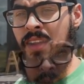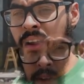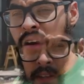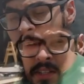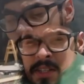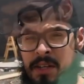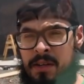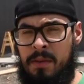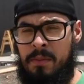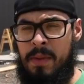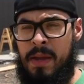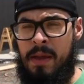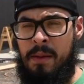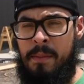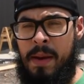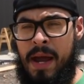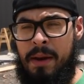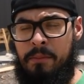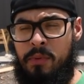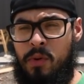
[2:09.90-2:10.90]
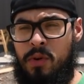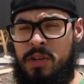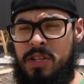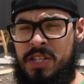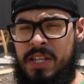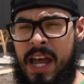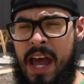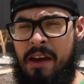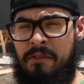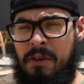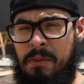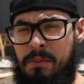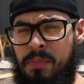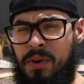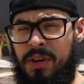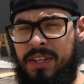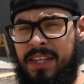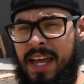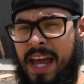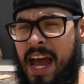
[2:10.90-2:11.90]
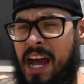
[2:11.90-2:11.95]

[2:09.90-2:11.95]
this is going to be a back porch they haven't put the